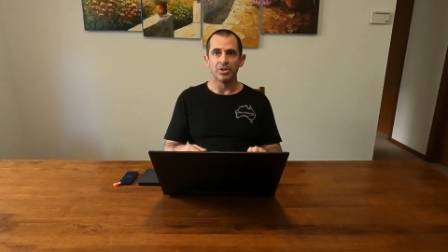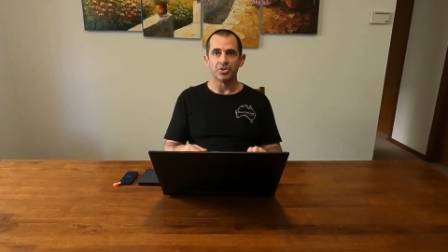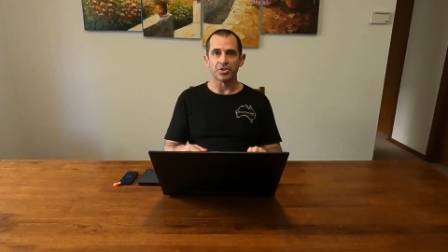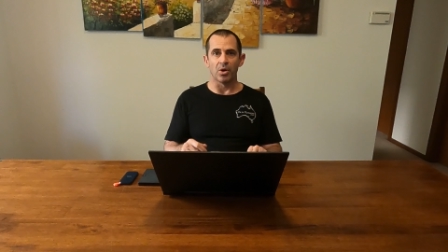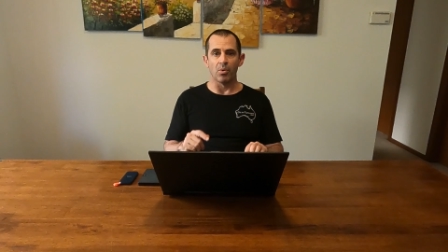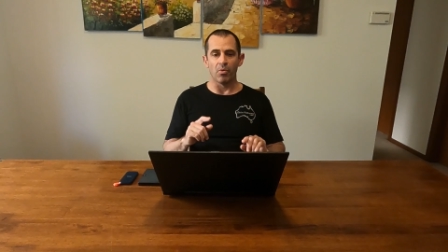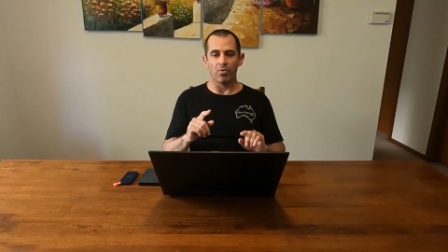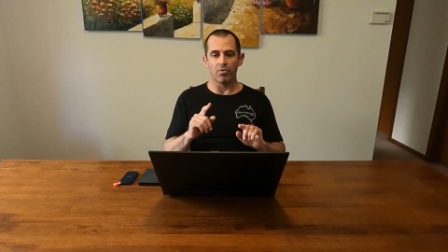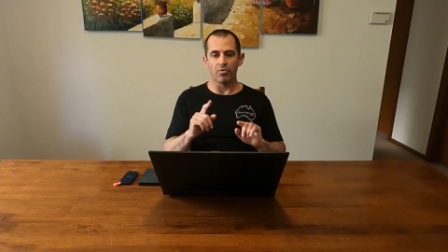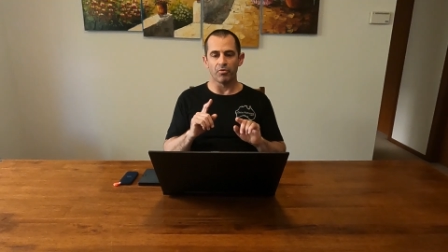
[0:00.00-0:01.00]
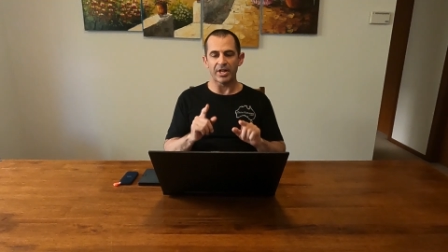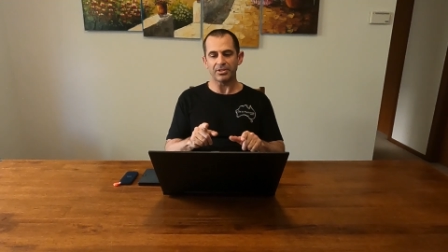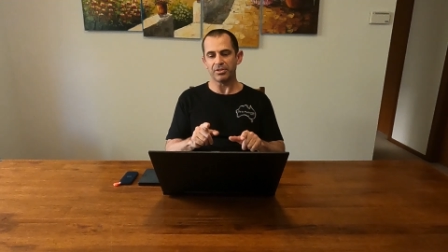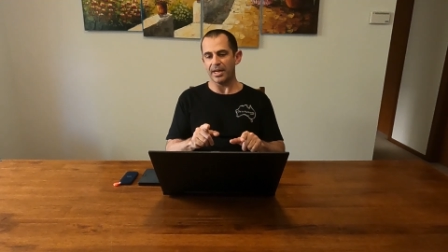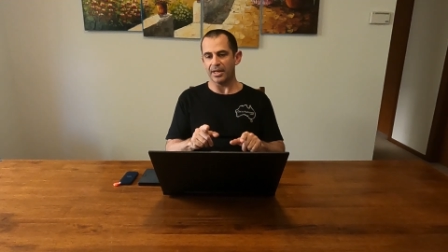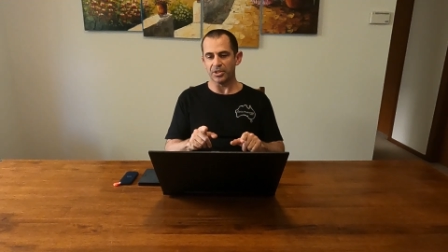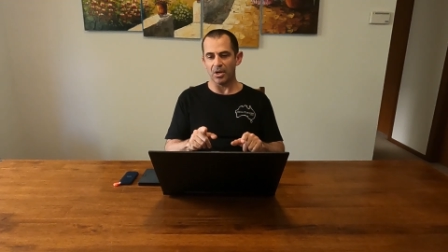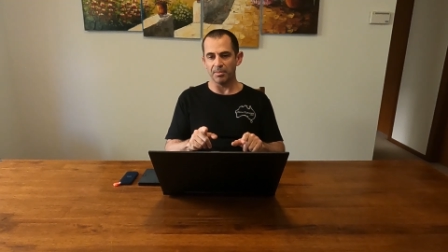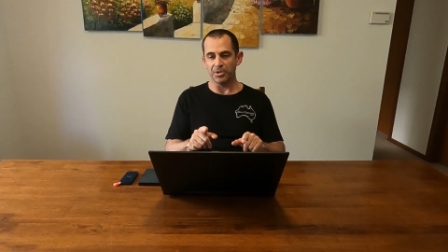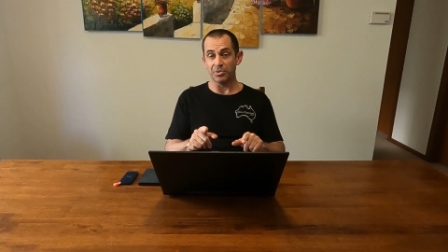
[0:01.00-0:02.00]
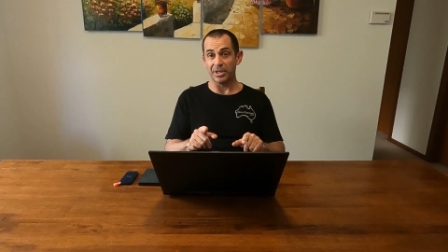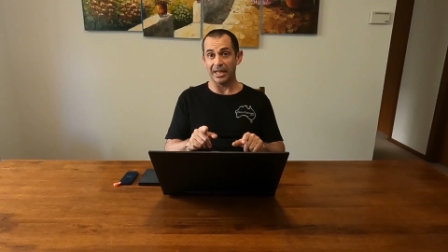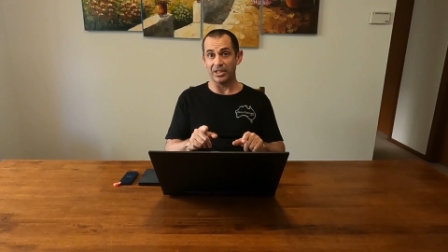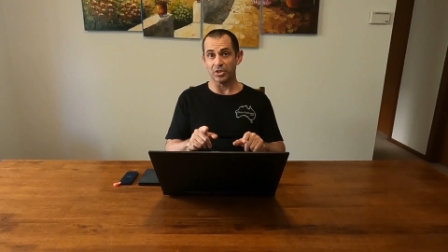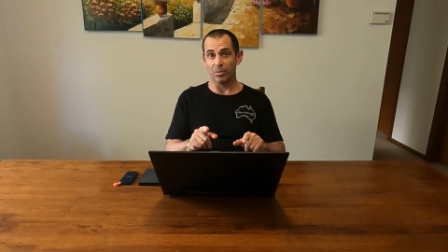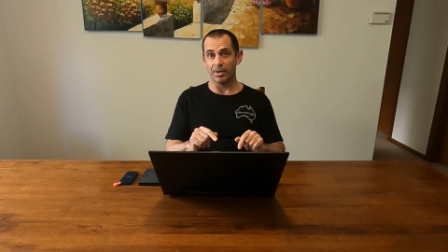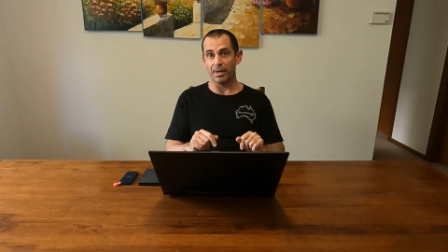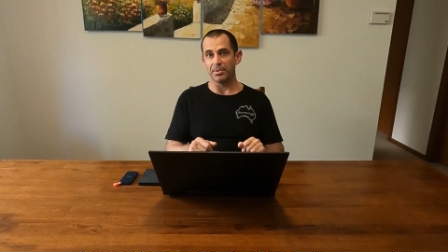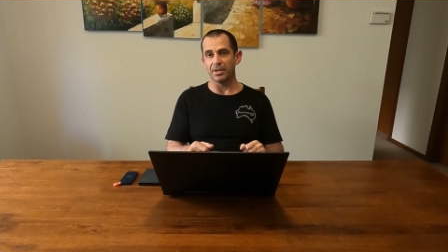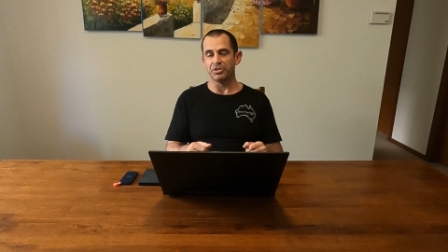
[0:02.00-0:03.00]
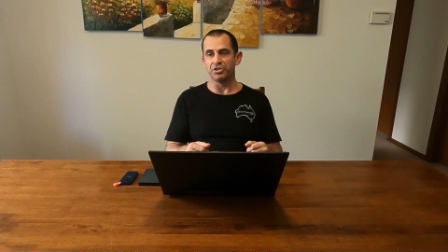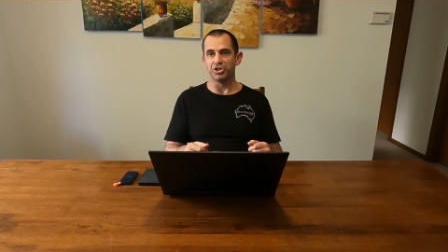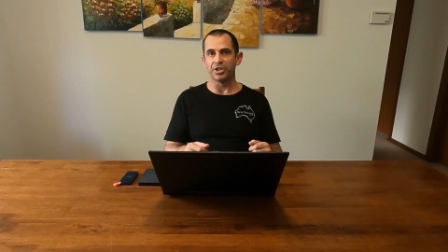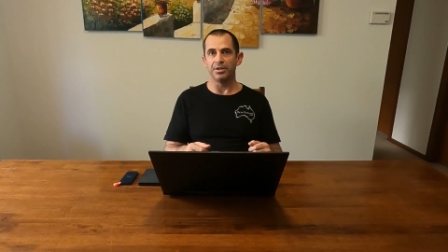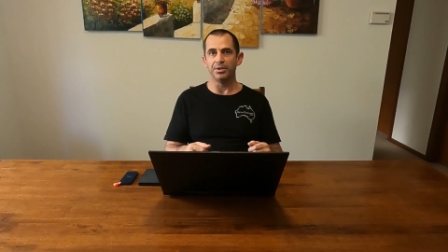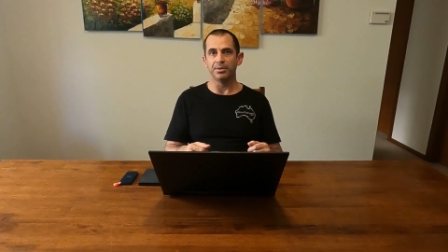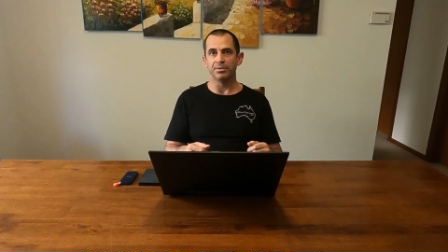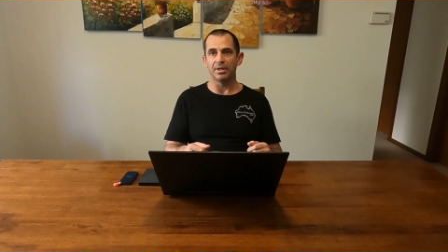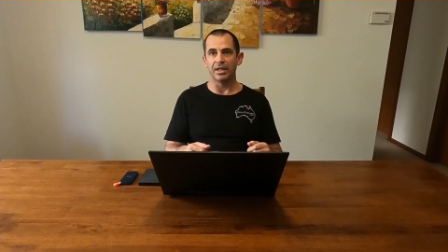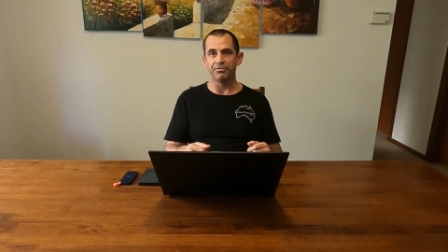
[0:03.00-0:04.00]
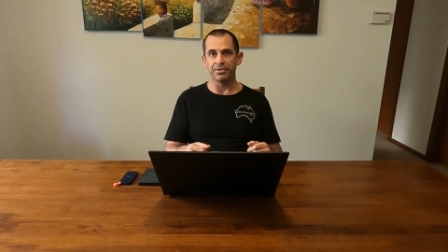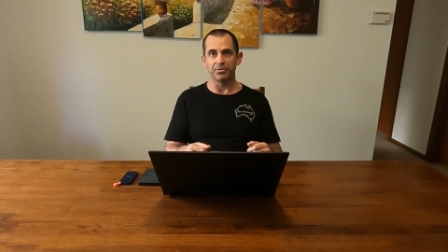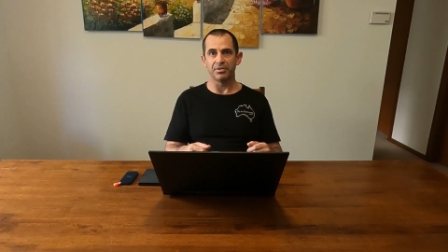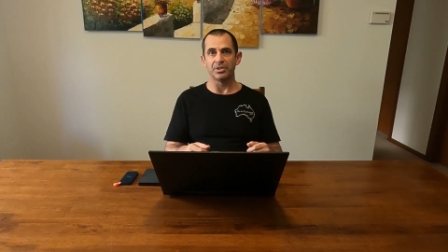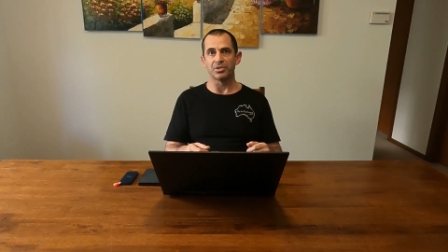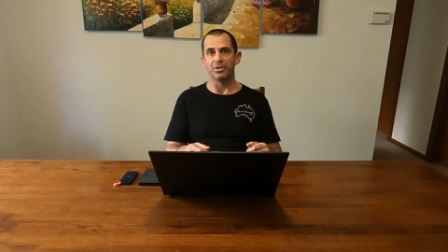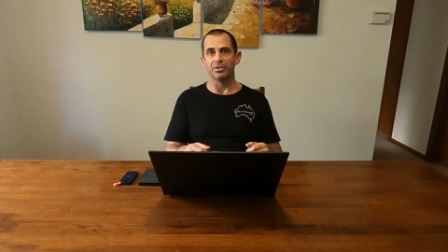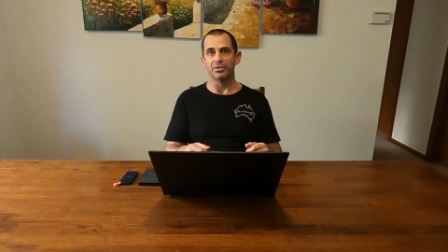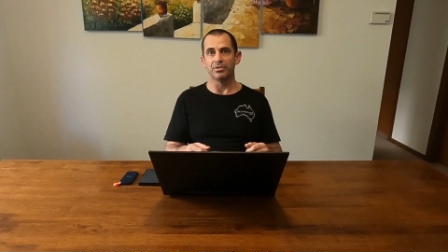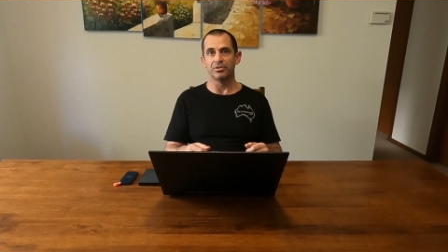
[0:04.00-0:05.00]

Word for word: So that's the editor I'm using, and it's the one I'm going to show you a few things on